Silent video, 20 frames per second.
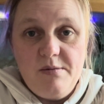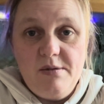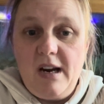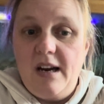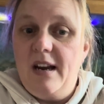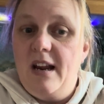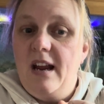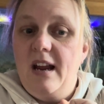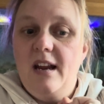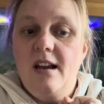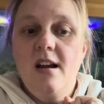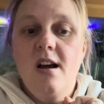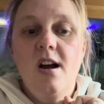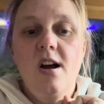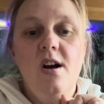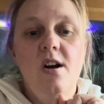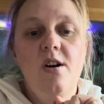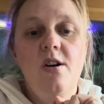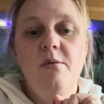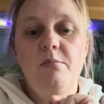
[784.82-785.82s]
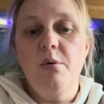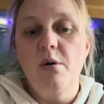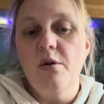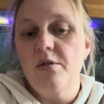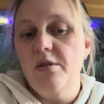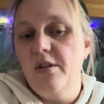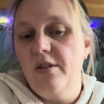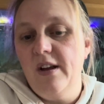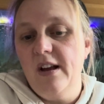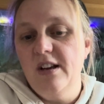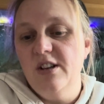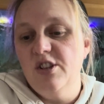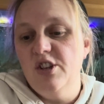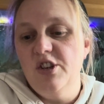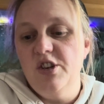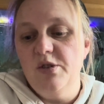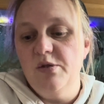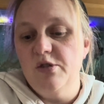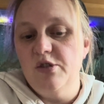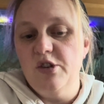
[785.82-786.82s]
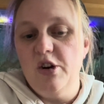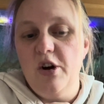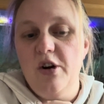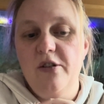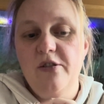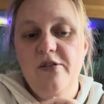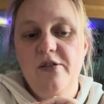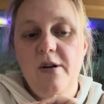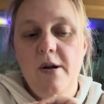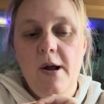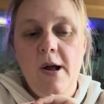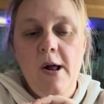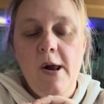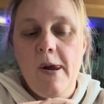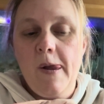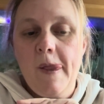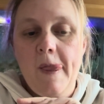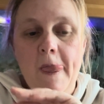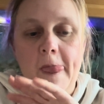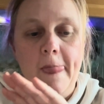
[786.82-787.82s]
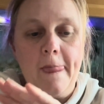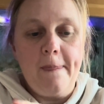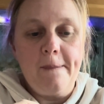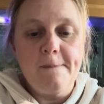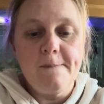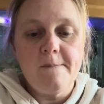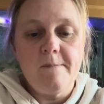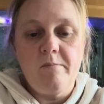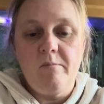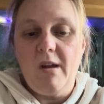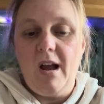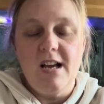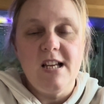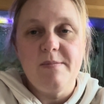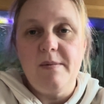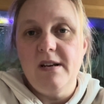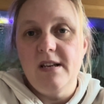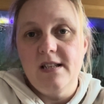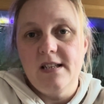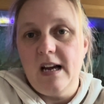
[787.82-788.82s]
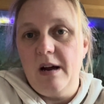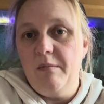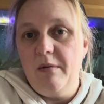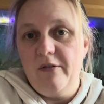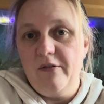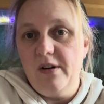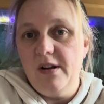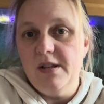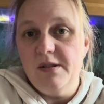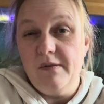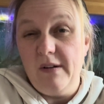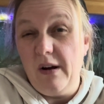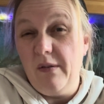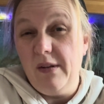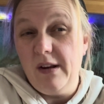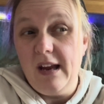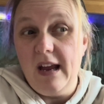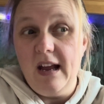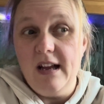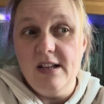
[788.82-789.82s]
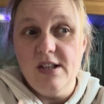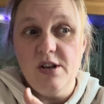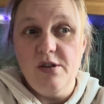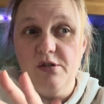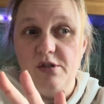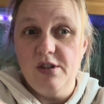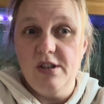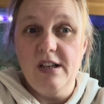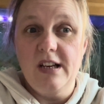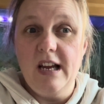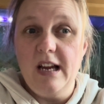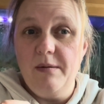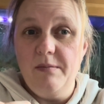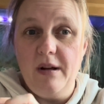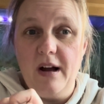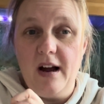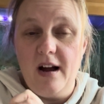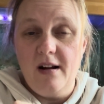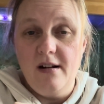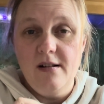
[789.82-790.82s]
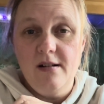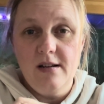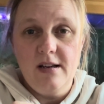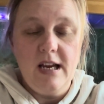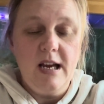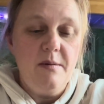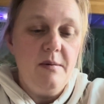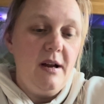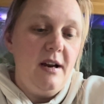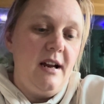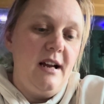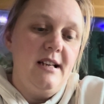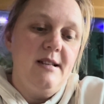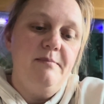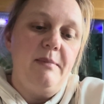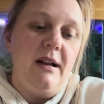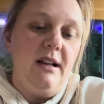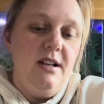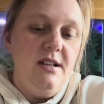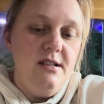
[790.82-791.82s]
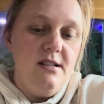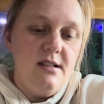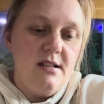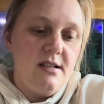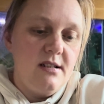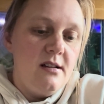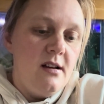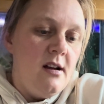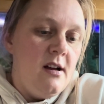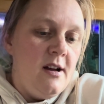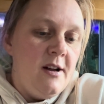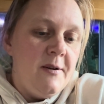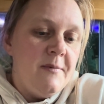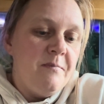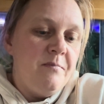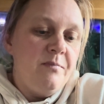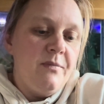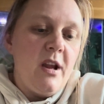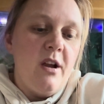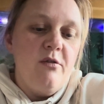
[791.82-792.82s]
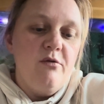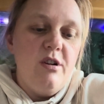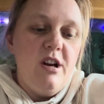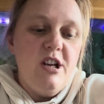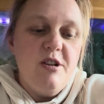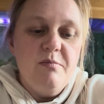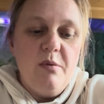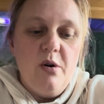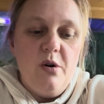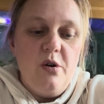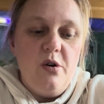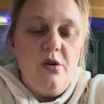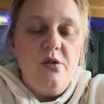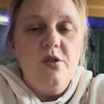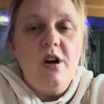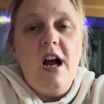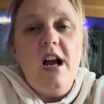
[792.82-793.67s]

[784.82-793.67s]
Danny, book the things to do stuff, like spending time with my friends without the kids, you know, just to keep that nice balance. Read more.